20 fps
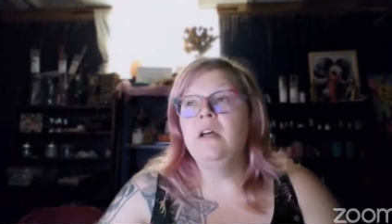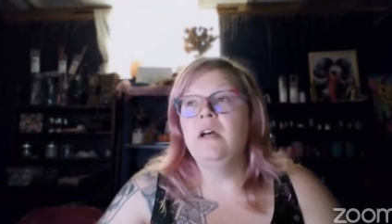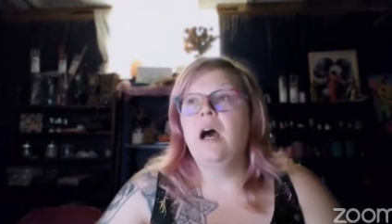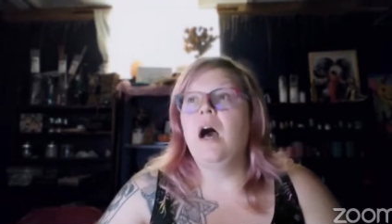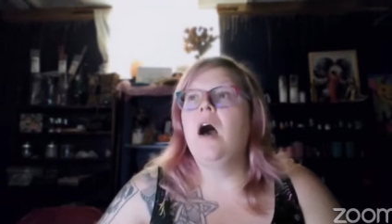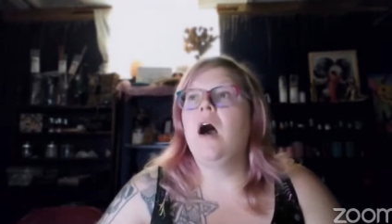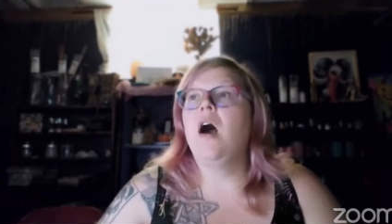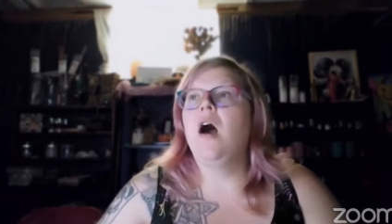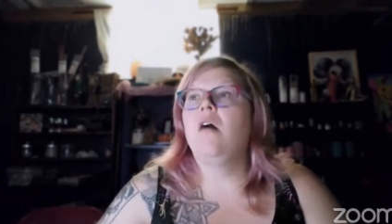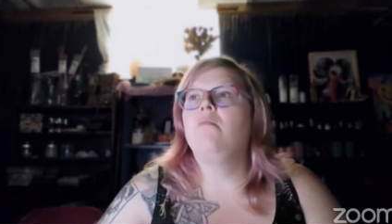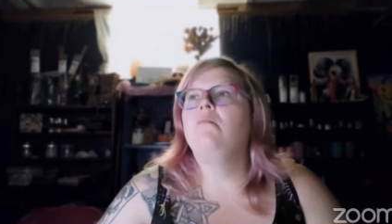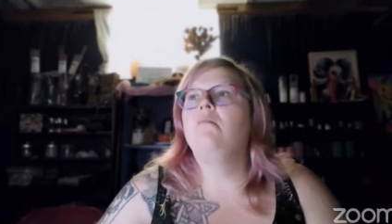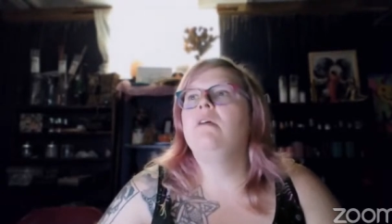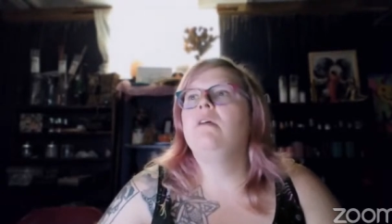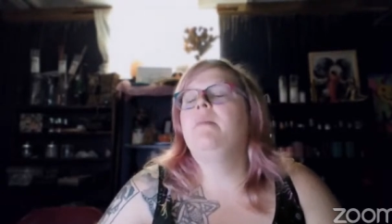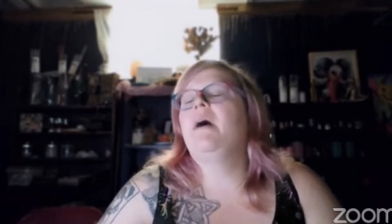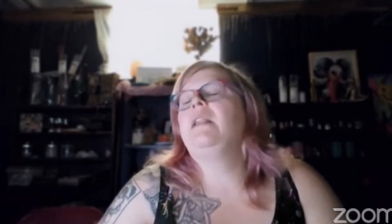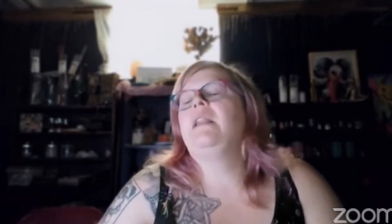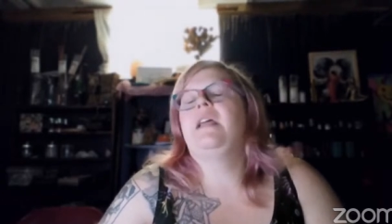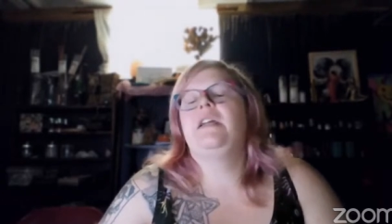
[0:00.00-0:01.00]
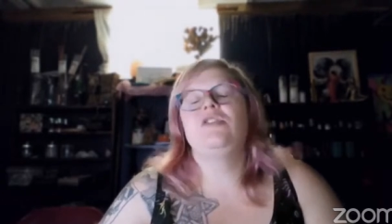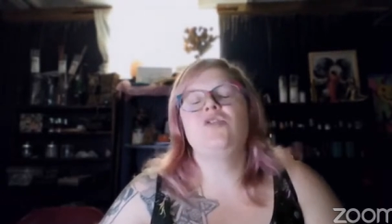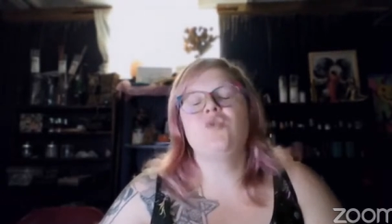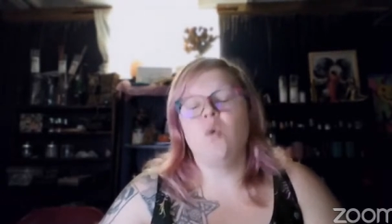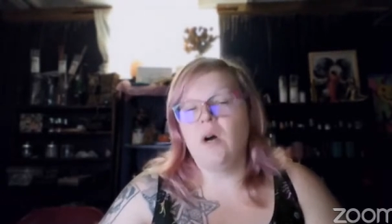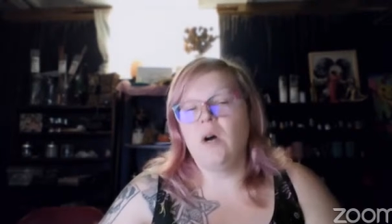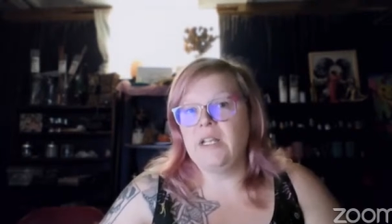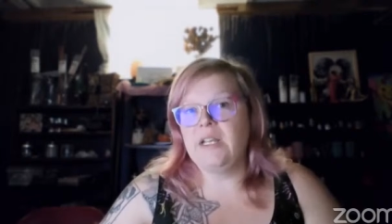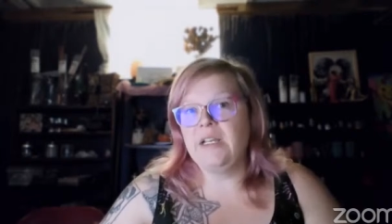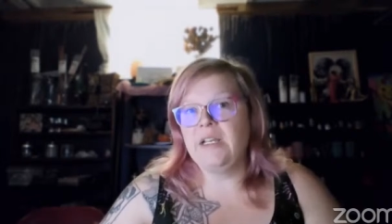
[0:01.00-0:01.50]
In my late
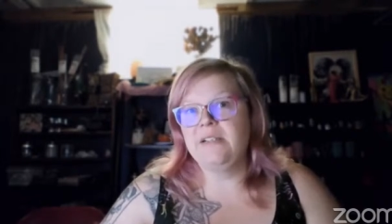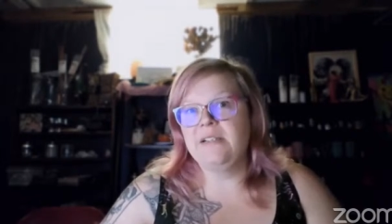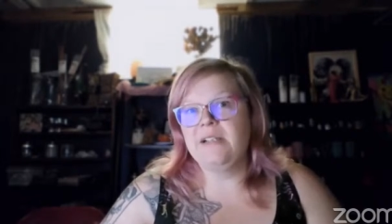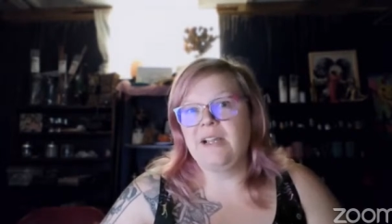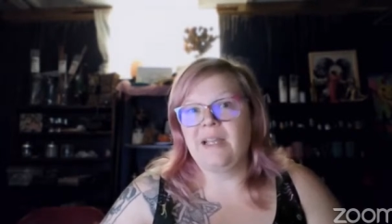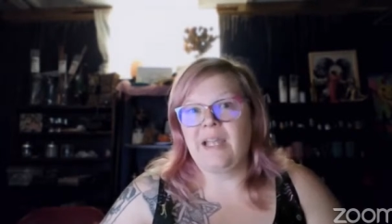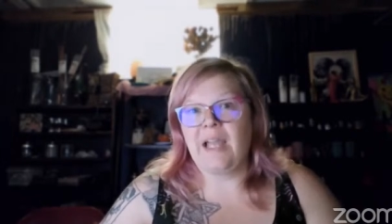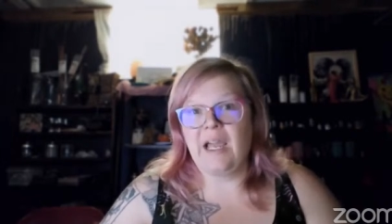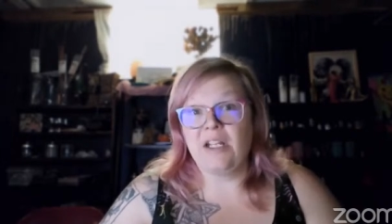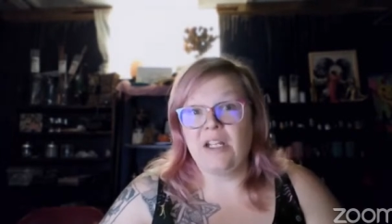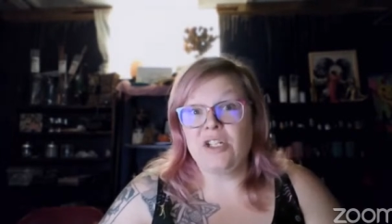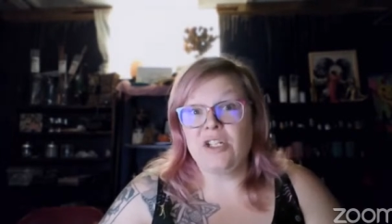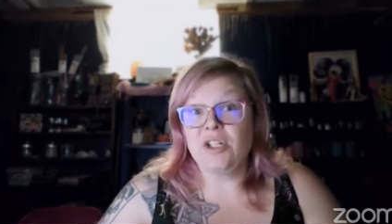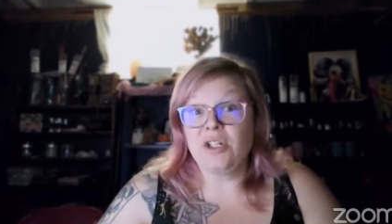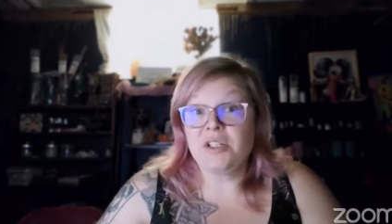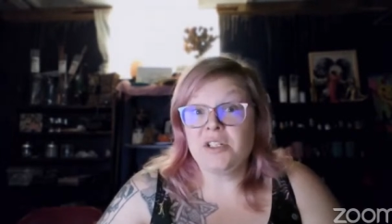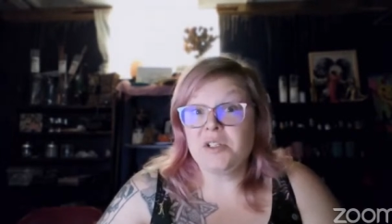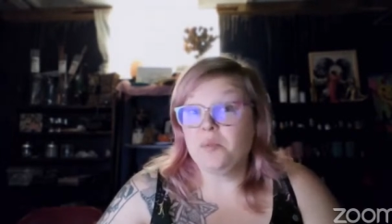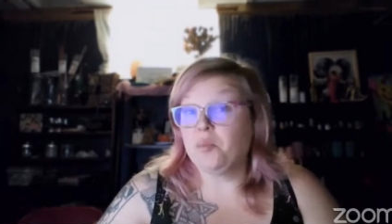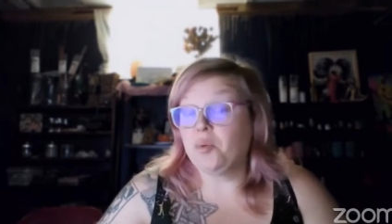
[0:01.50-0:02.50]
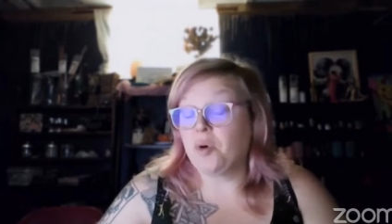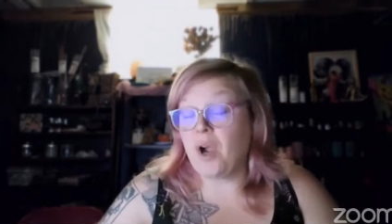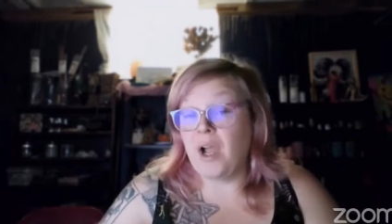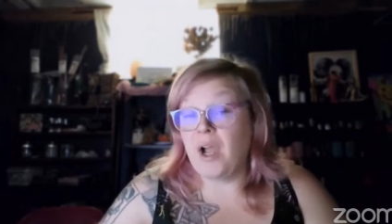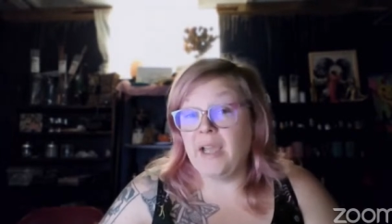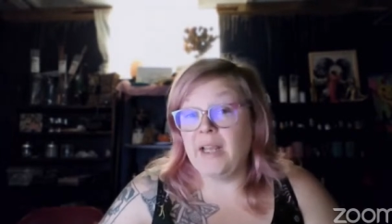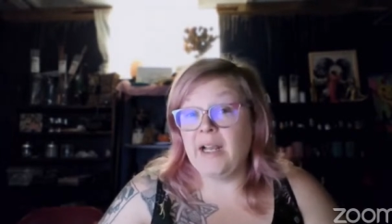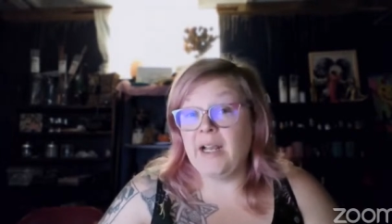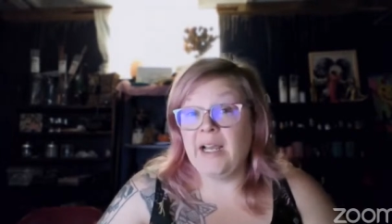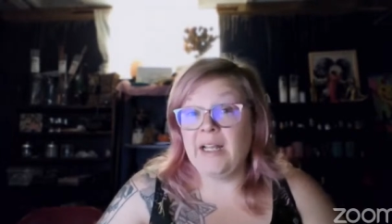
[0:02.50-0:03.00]
20s, I kind of took some
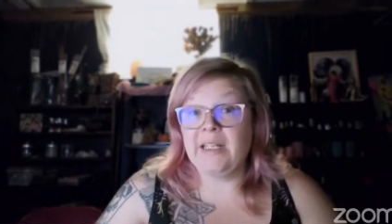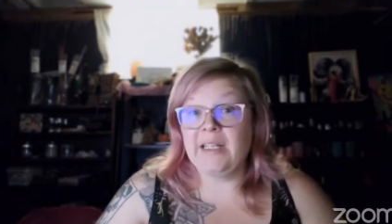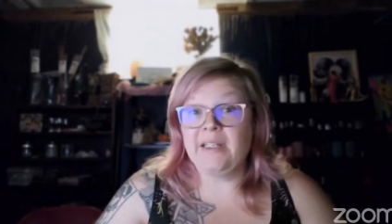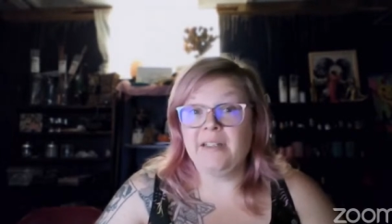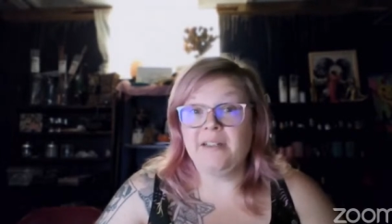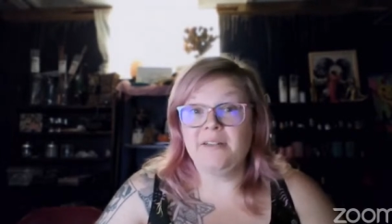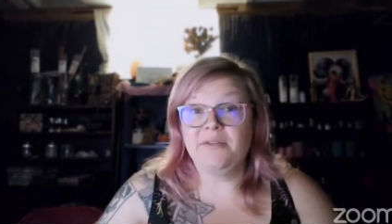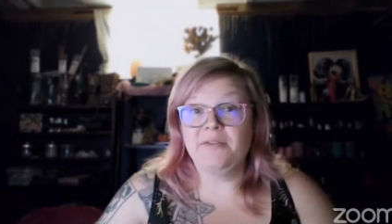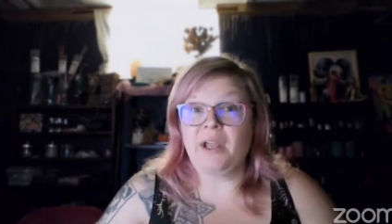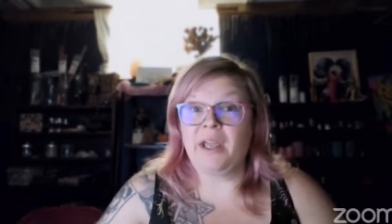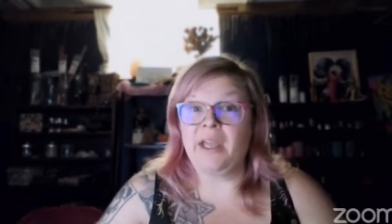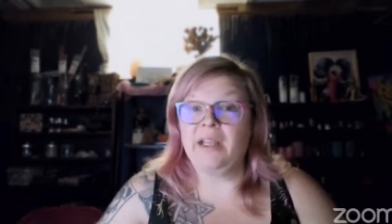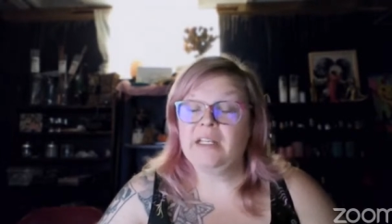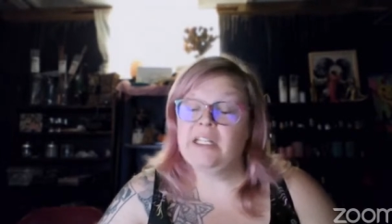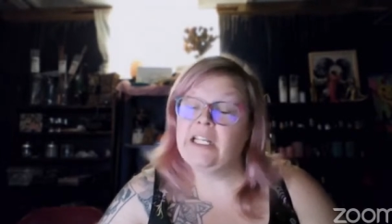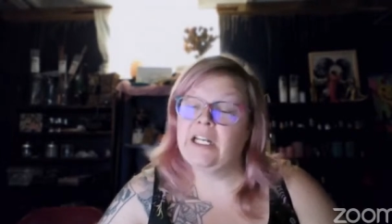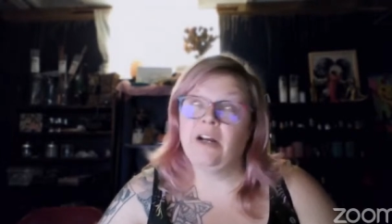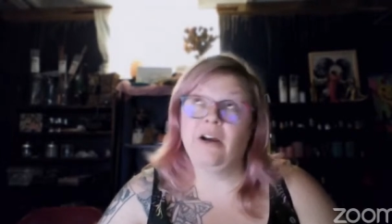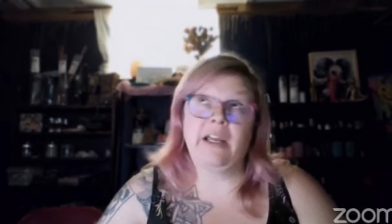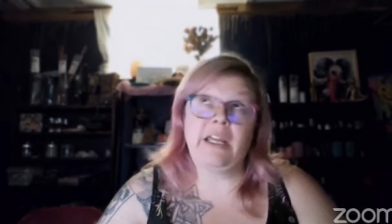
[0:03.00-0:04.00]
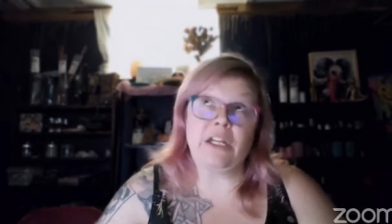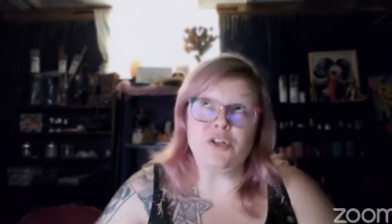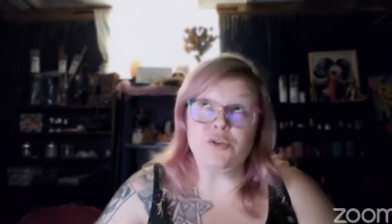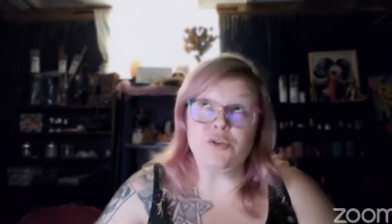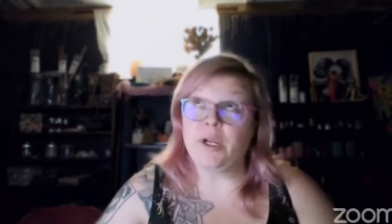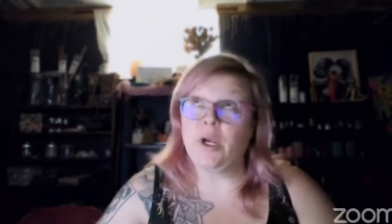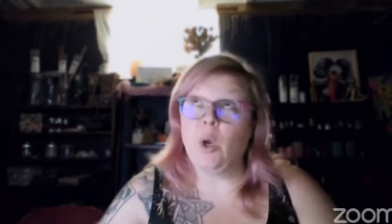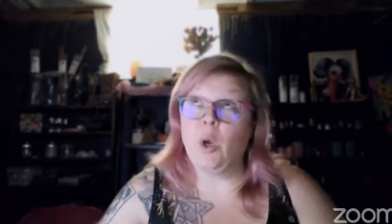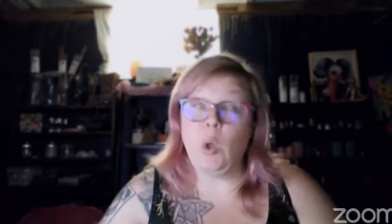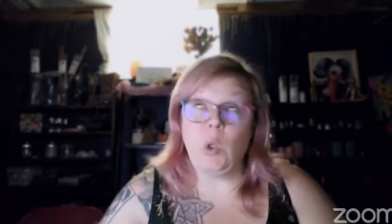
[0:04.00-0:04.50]
pride on it, right? I can
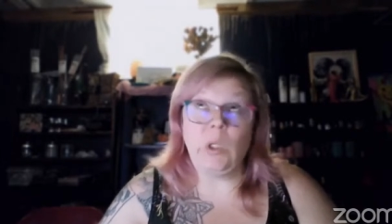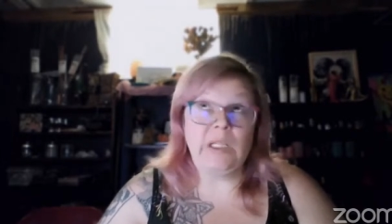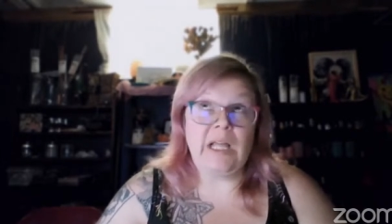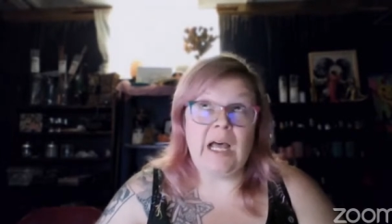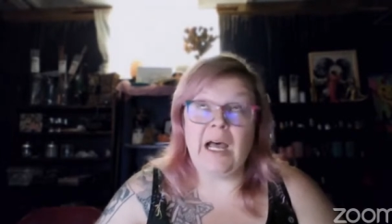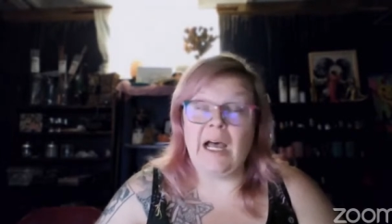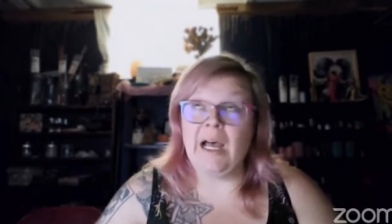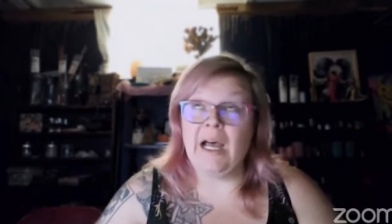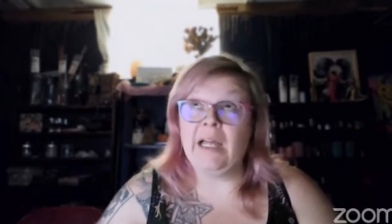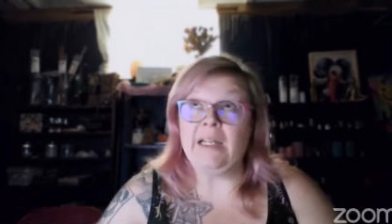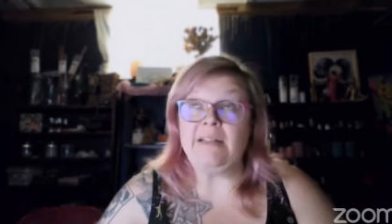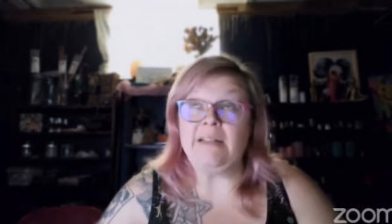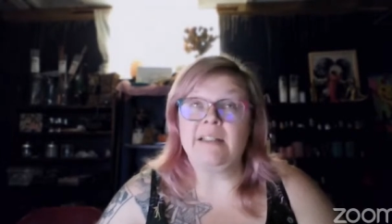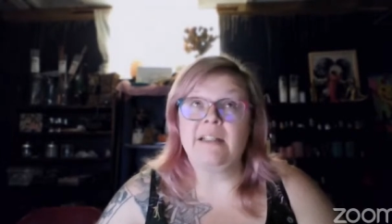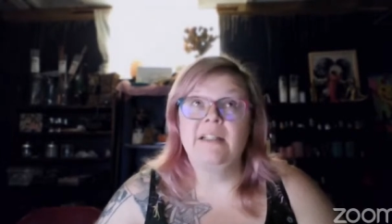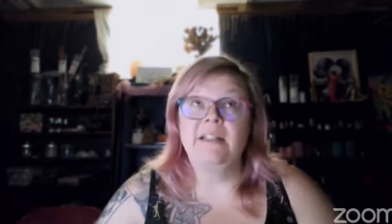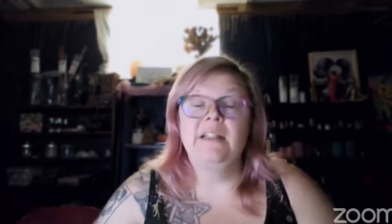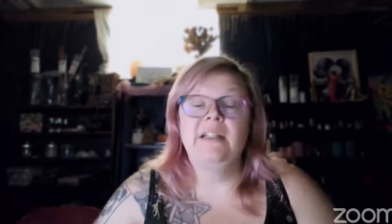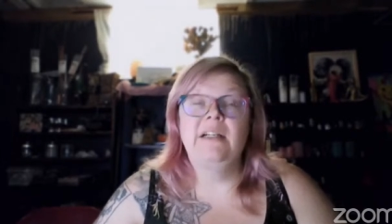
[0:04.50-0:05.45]
drink a whole lot.